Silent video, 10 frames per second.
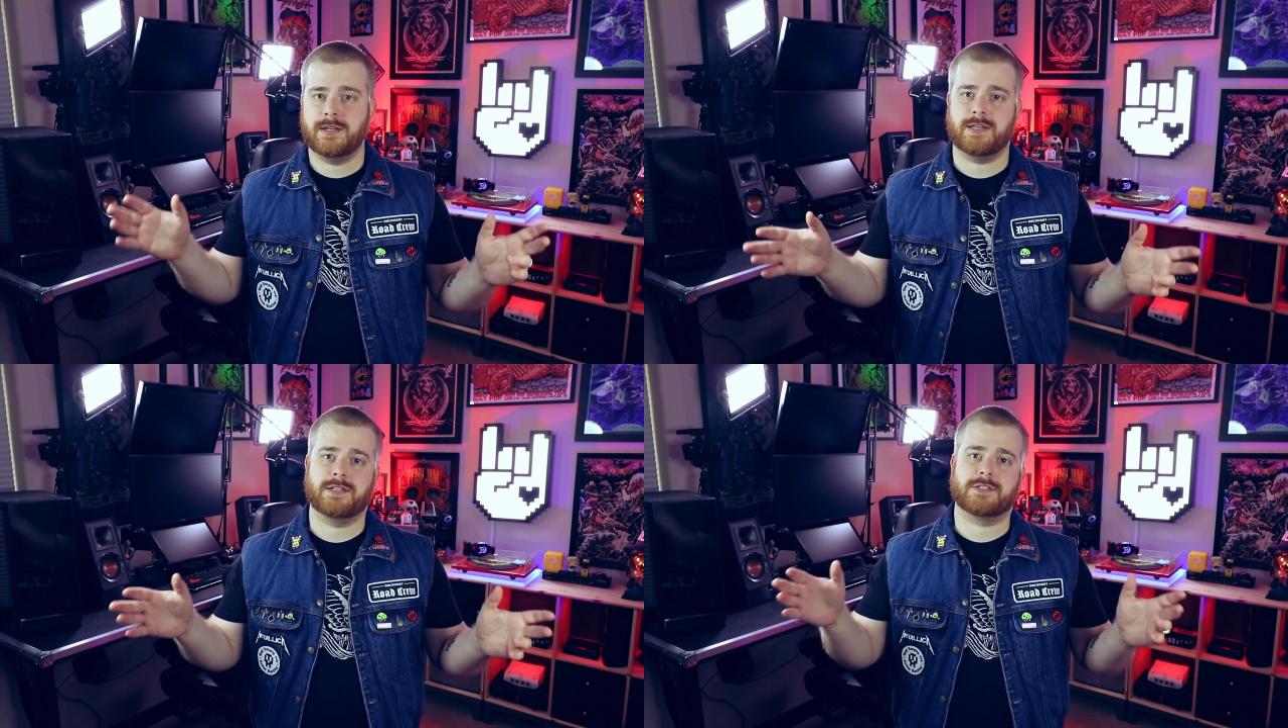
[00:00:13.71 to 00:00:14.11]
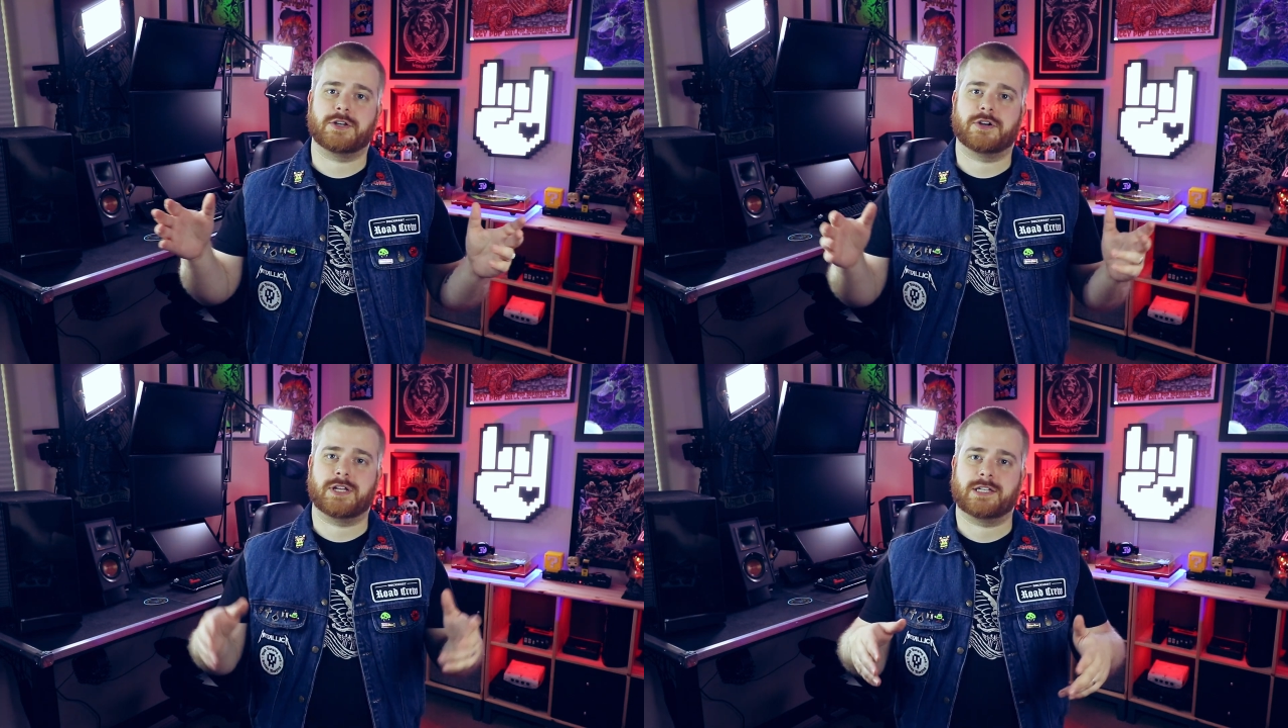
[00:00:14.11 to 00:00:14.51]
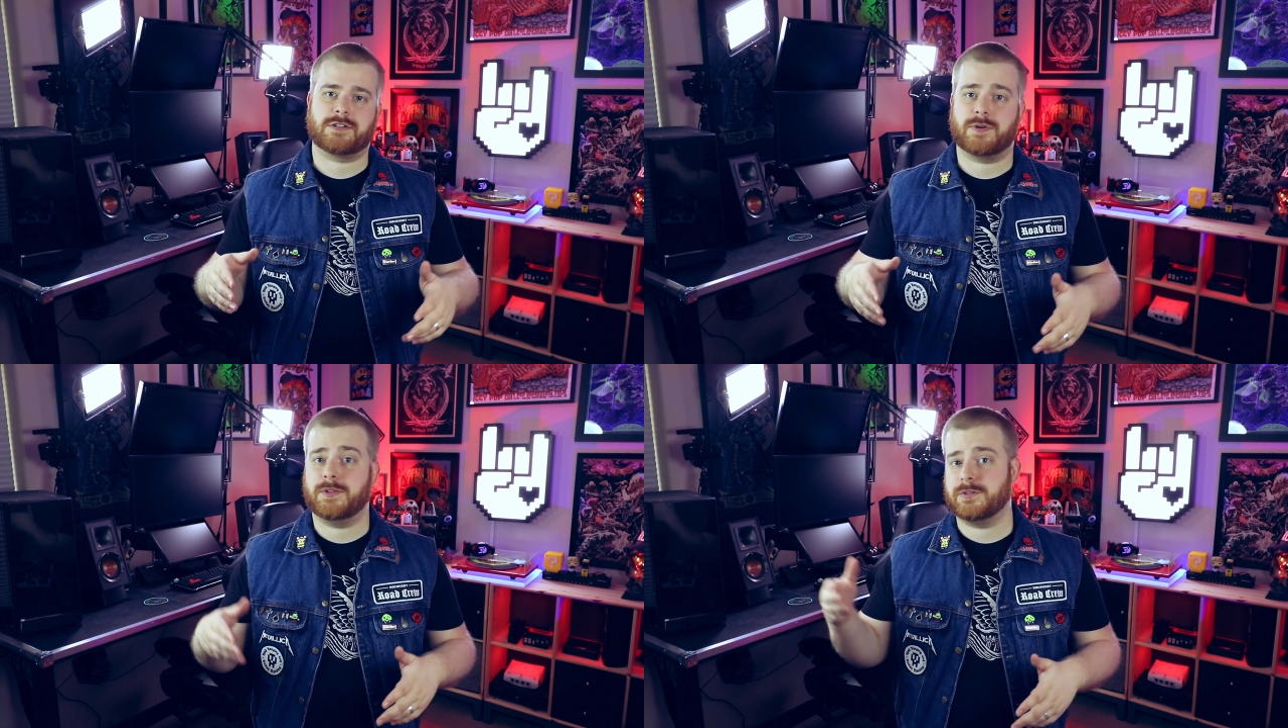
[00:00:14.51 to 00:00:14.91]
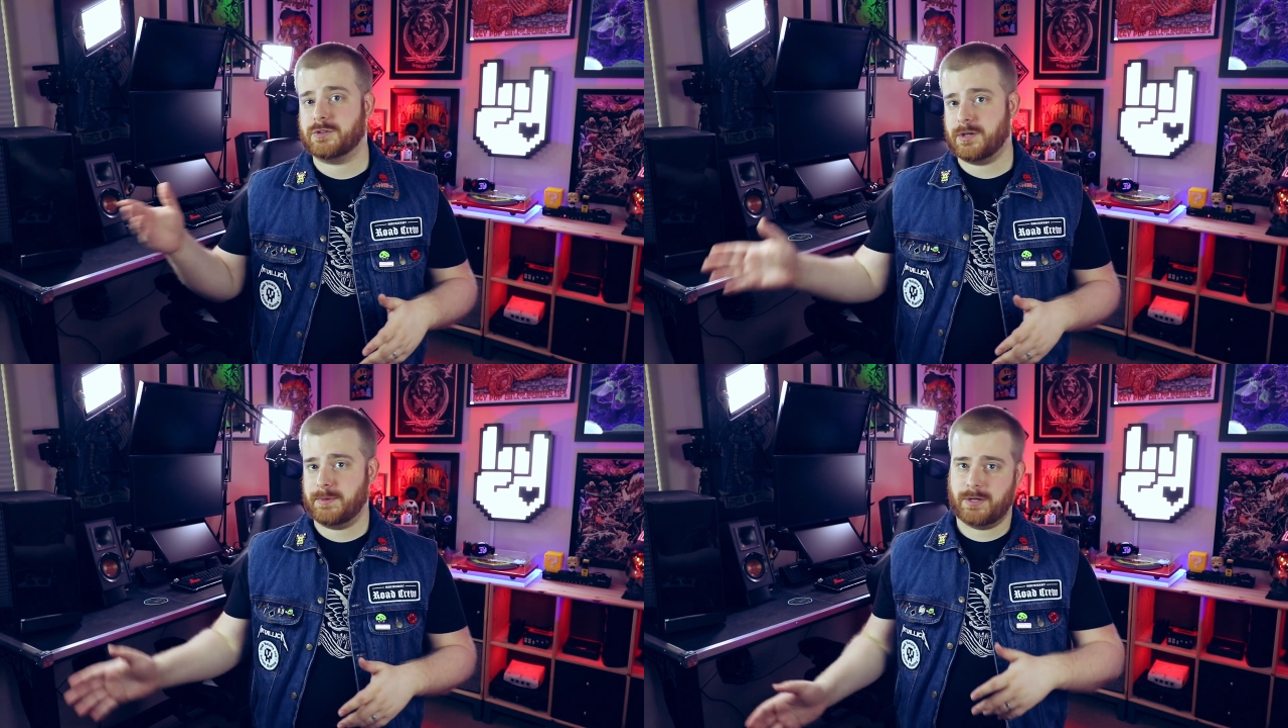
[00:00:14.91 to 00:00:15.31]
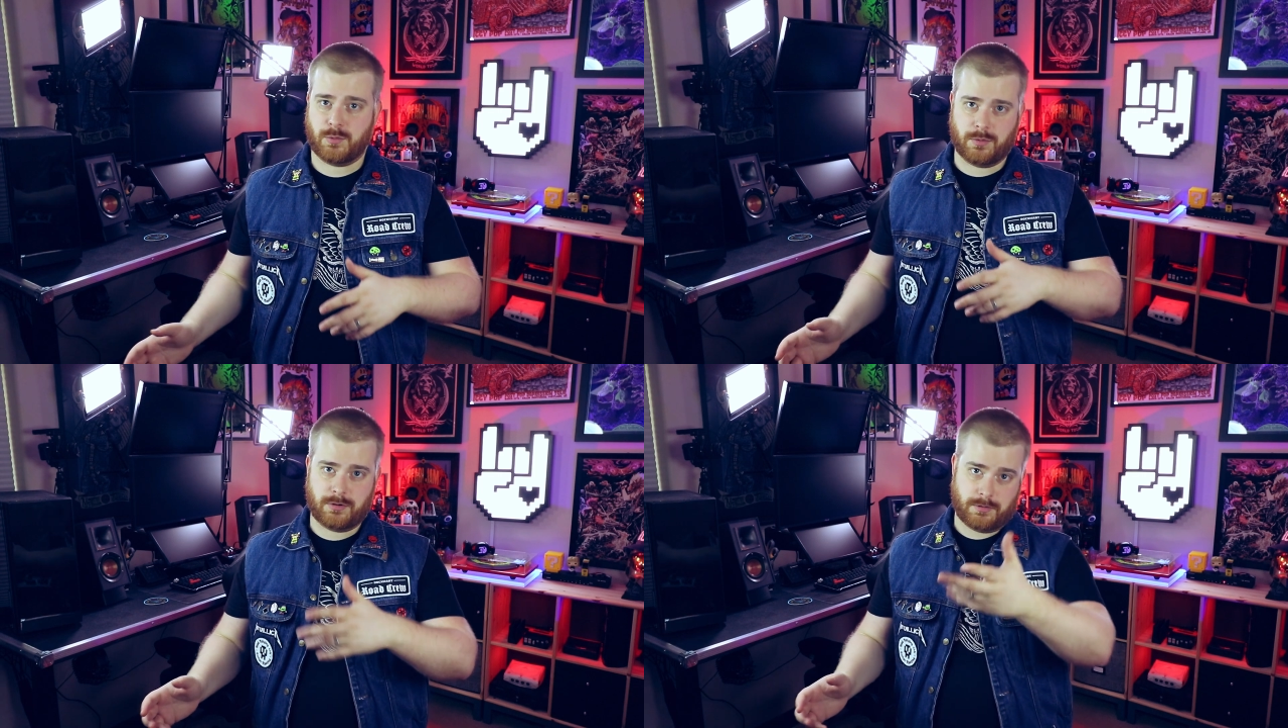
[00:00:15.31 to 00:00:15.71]
needs to your desk for either streaming
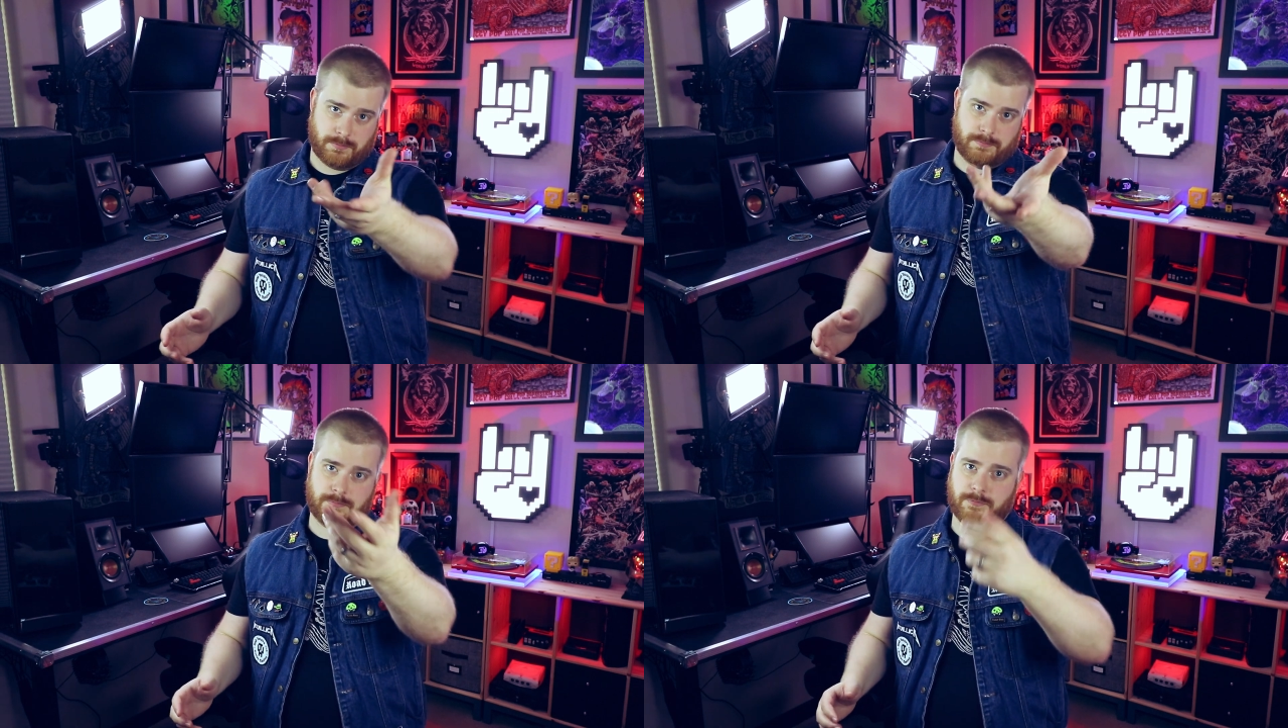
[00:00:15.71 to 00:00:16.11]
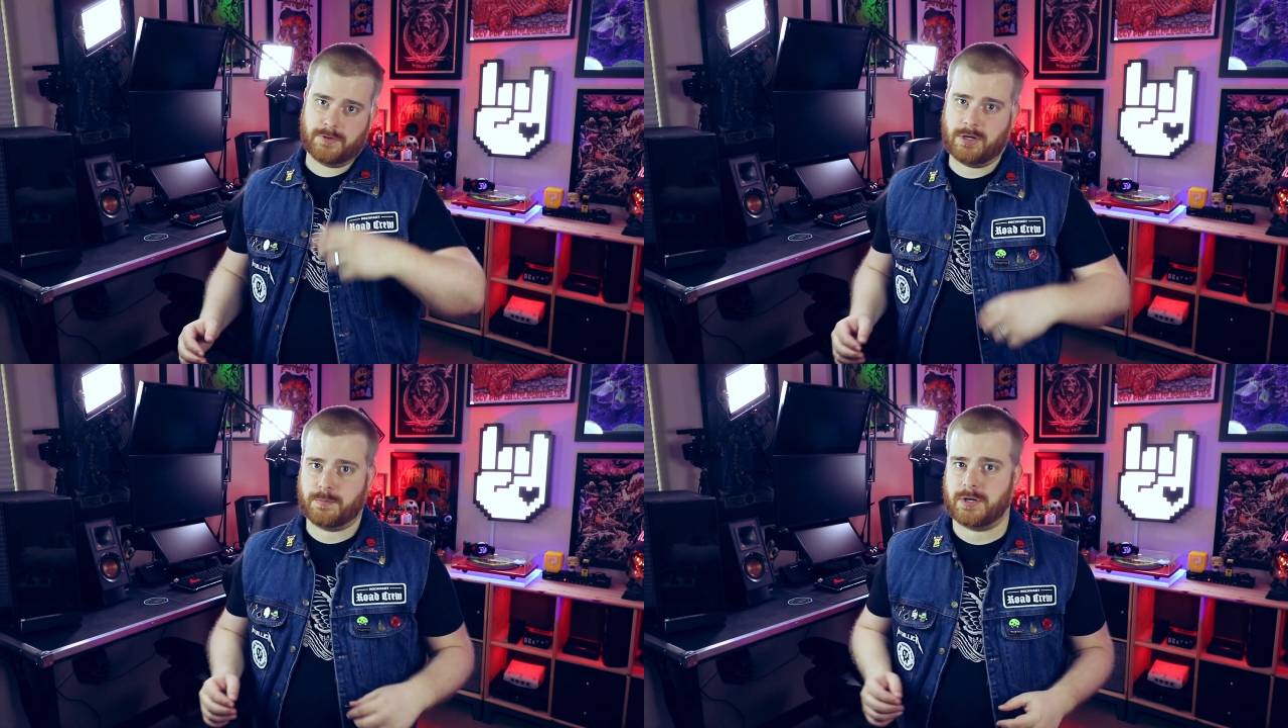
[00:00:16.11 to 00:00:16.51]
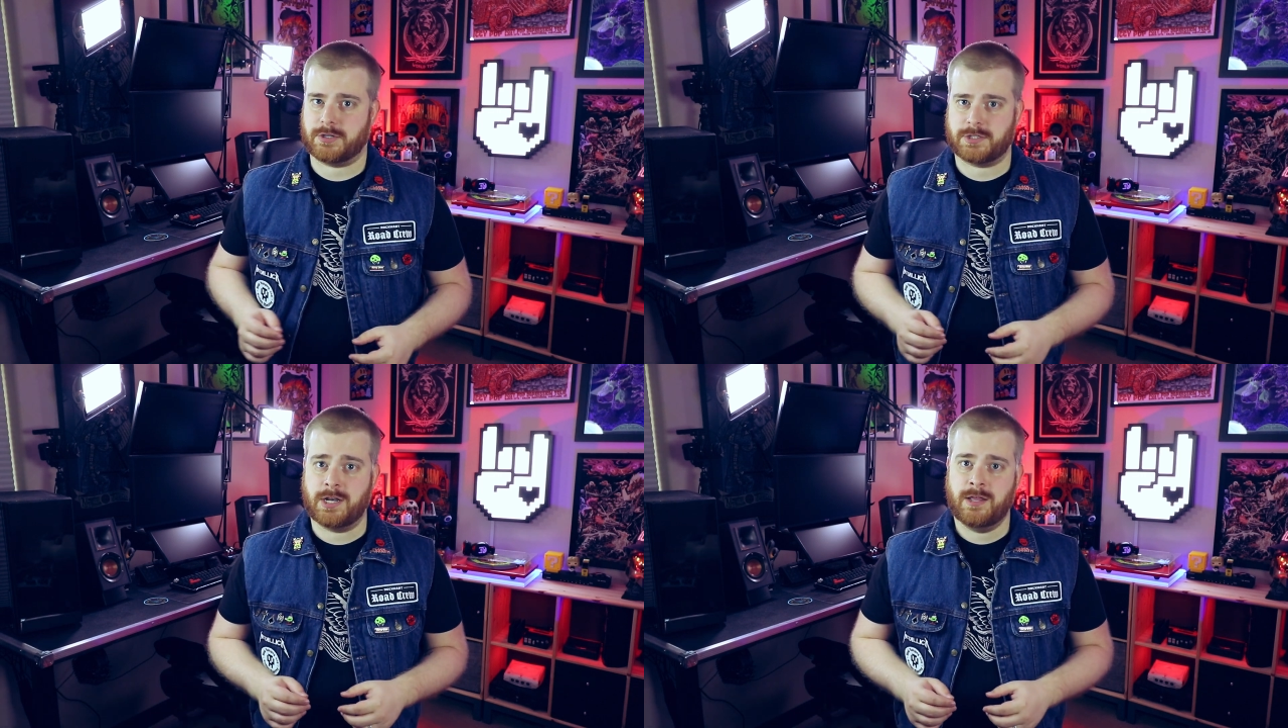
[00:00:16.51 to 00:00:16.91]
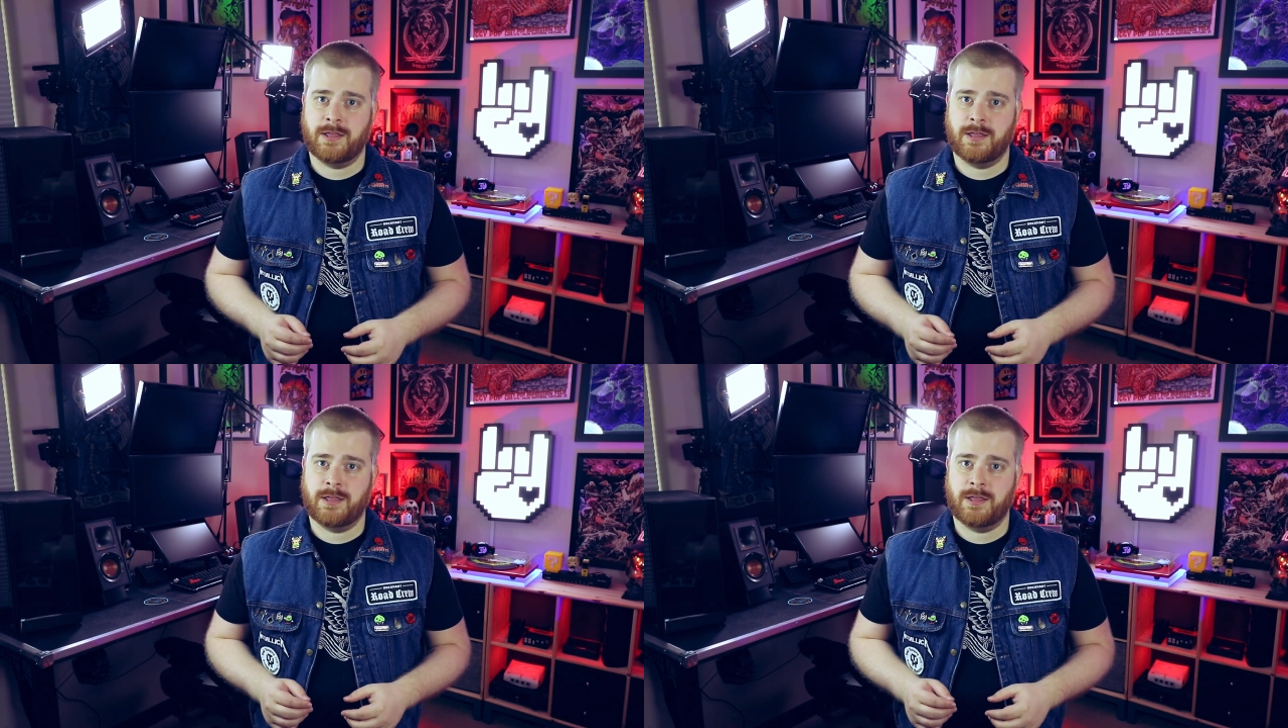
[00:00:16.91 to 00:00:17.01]
or video production.